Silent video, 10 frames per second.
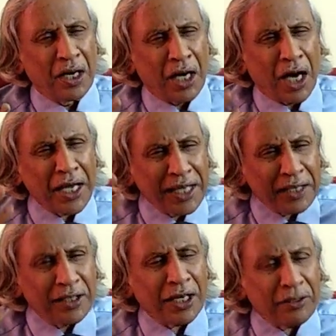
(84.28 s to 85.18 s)
I
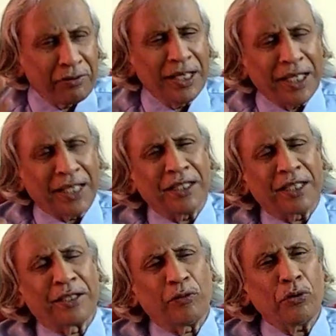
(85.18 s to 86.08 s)
get that feeling
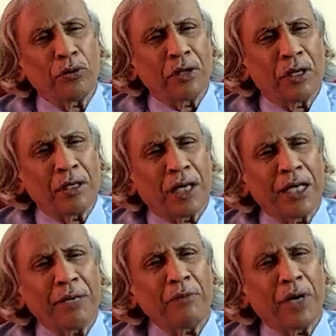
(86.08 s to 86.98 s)
that, oh God,
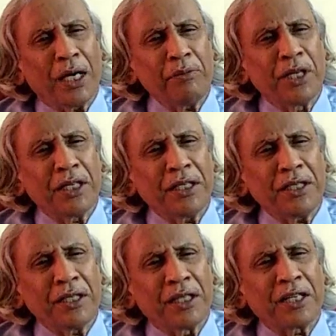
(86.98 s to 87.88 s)
I am
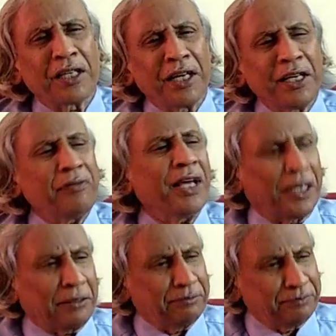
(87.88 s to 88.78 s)
getting that kind of
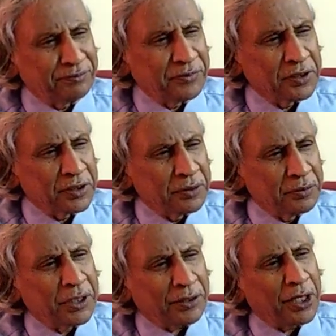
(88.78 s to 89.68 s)
air,
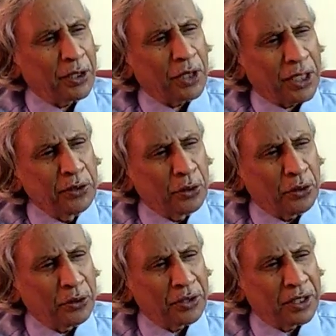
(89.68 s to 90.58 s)
because I
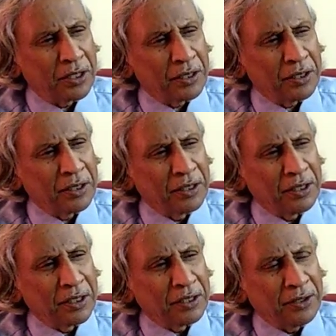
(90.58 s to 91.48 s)
know
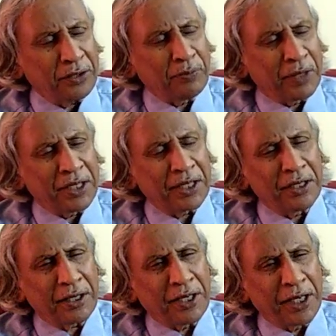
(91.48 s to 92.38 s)
this
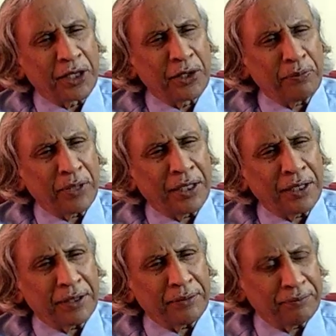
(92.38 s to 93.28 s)
particular equipment